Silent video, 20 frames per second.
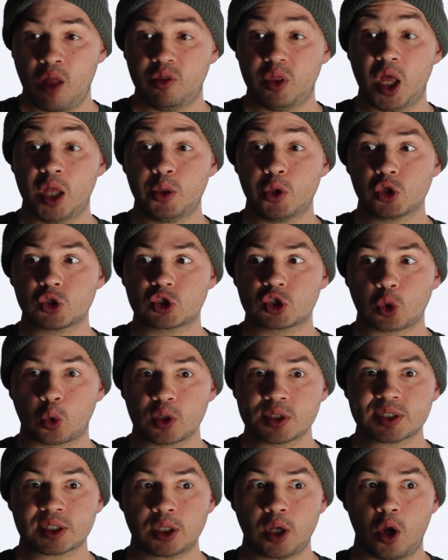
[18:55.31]
than the
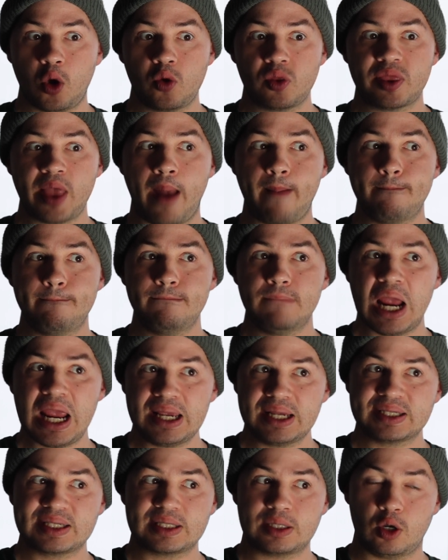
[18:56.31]
source code that
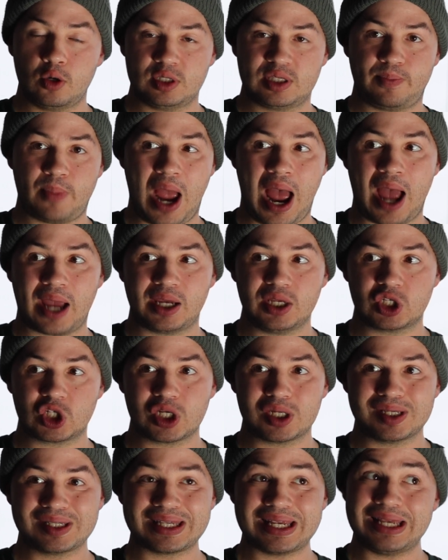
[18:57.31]
makes those
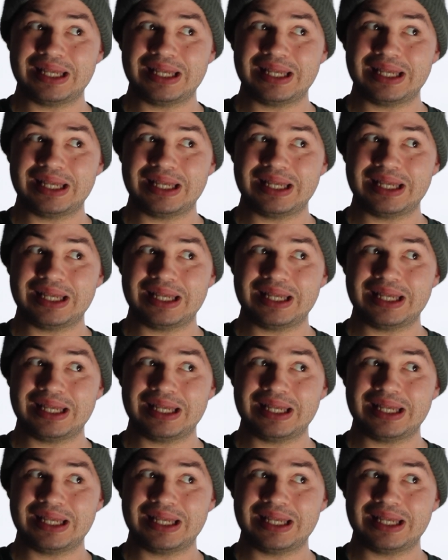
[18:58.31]
packages